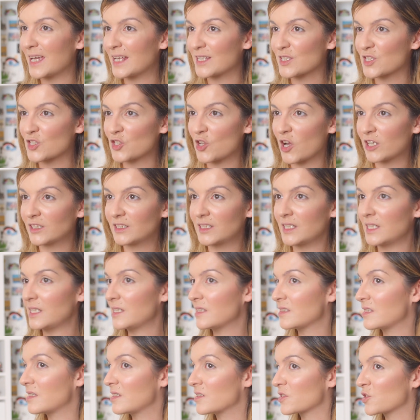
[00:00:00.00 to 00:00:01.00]
It's not the
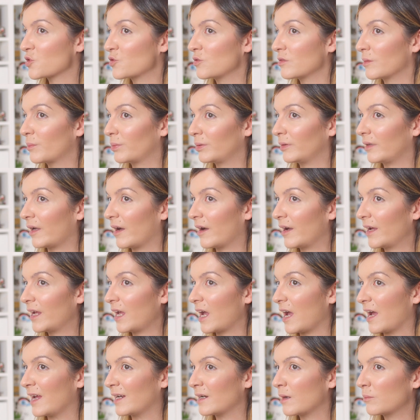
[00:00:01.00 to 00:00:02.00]
easiest to apply
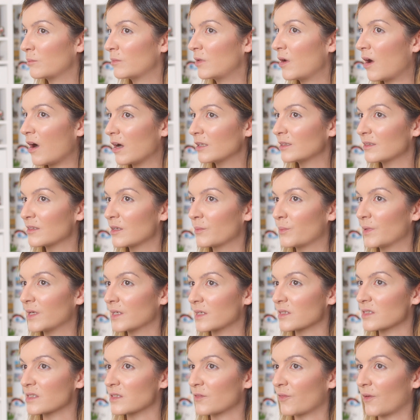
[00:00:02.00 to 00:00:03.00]
and I'm not the
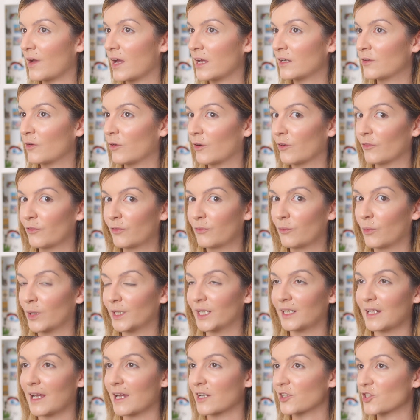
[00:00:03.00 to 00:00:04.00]
biggest fan of what
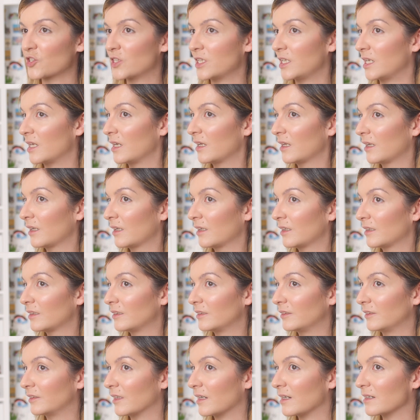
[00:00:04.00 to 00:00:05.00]
it actually
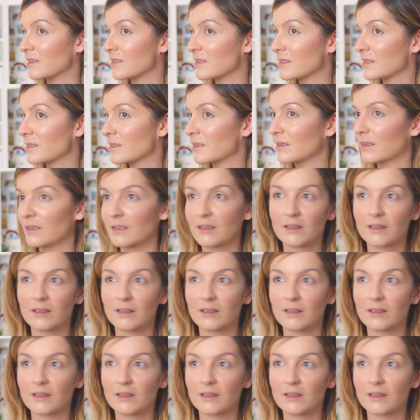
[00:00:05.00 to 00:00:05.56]
does.